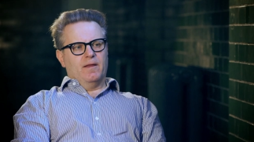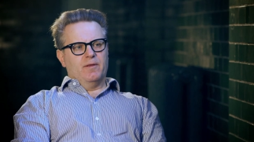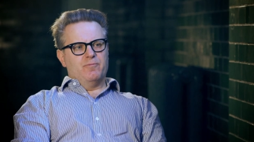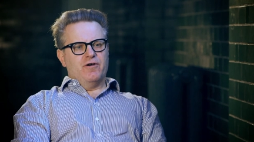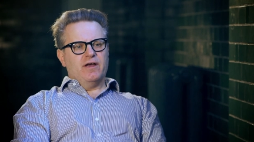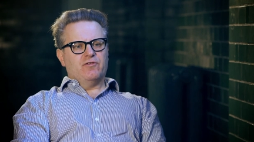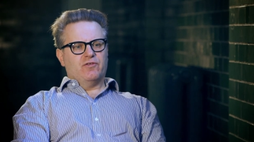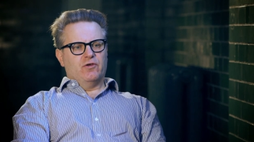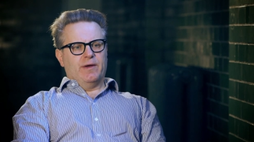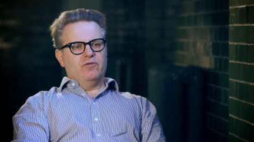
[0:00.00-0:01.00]
The
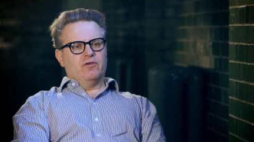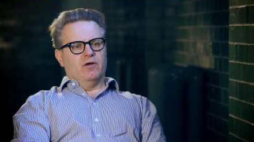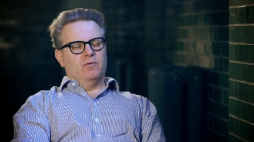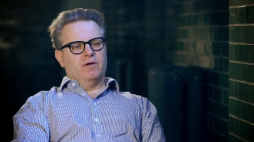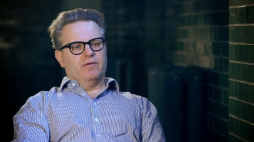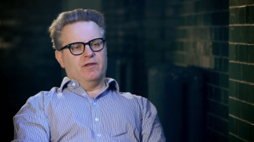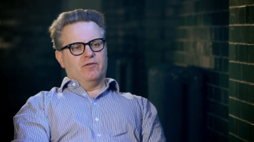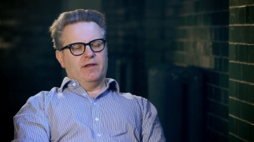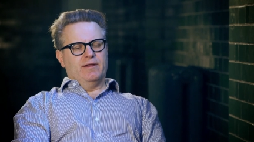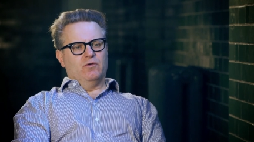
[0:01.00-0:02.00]
price to enter one of
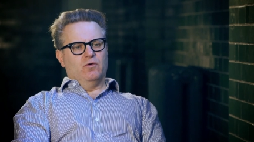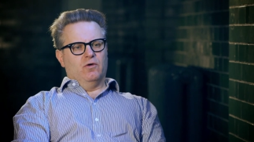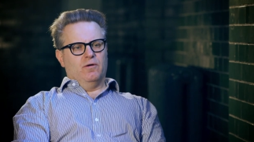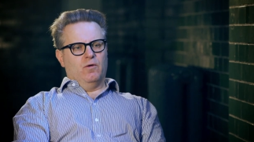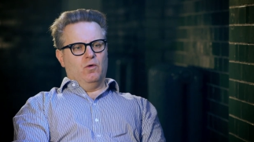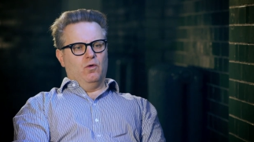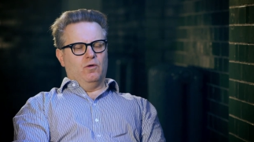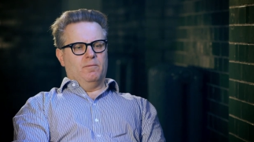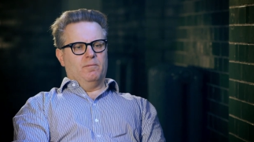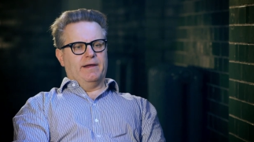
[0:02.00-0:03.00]
these indoor
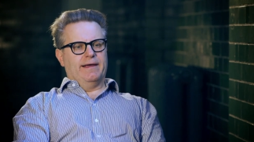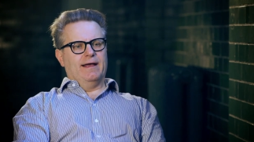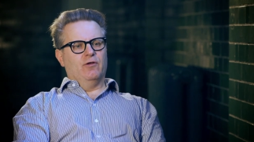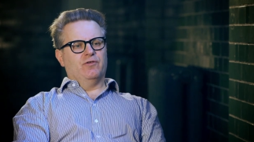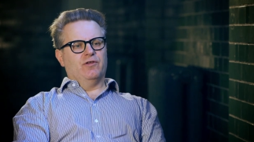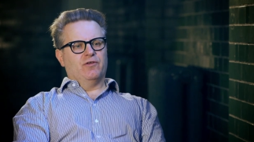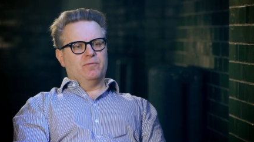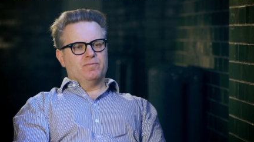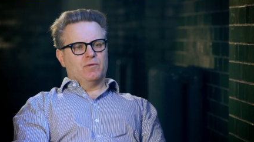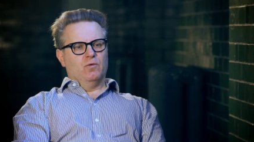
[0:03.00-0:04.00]
hall playhouses
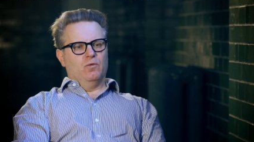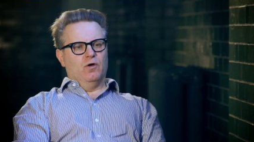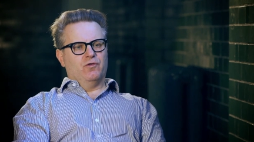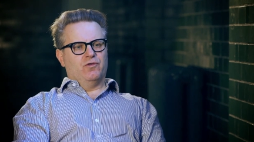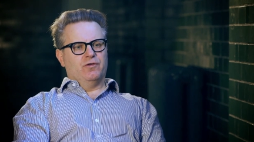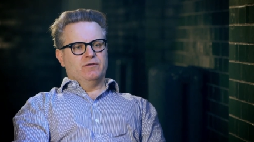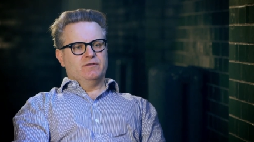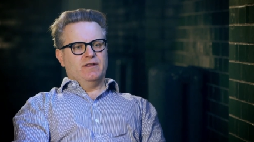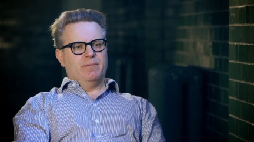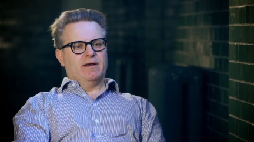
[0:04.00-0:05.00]
was
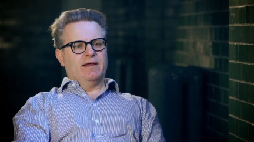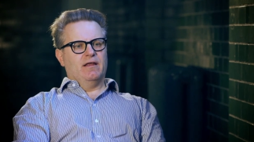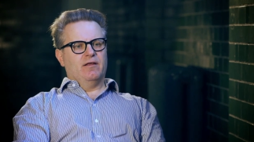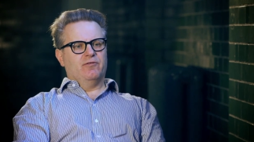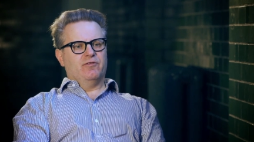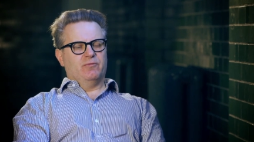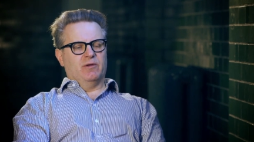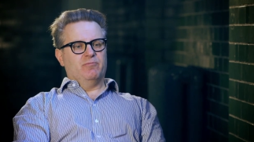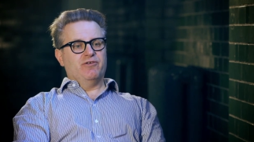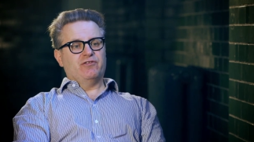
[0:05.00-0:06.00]
typically,
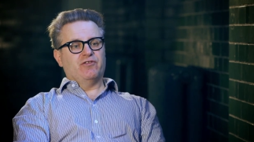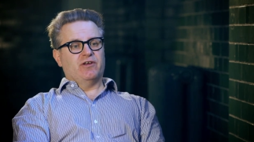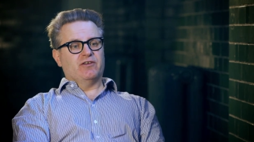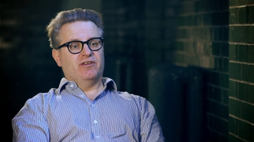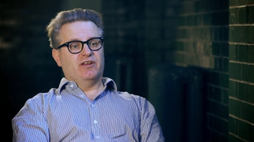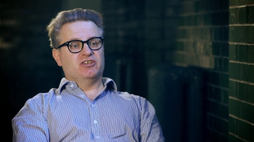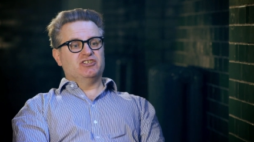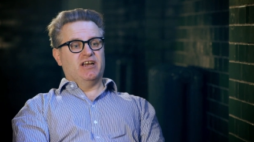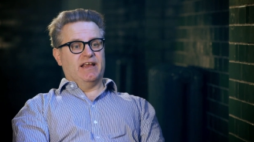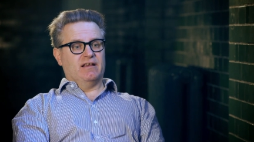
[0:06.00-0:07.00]
well, the prices started at a
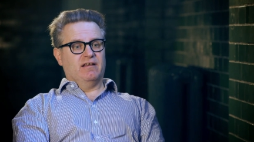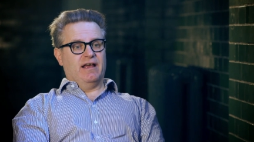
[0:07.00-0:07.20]
shilling